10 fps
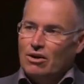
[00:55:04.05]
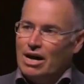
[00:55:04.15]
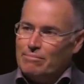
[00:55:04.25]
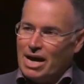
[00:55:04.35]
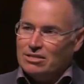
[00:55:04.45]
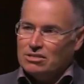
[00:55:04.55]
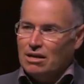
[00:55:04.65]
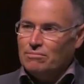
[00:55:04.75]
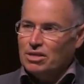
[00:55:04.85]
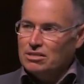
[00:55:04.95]
oh,
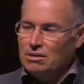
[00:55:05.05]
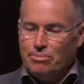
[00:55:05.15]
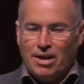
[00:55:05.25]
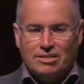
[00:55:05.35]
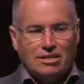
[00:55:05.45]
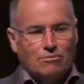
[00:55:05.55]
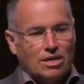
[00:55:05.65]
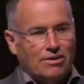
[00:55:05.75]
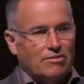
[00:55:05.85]
I'm the team president, whatever,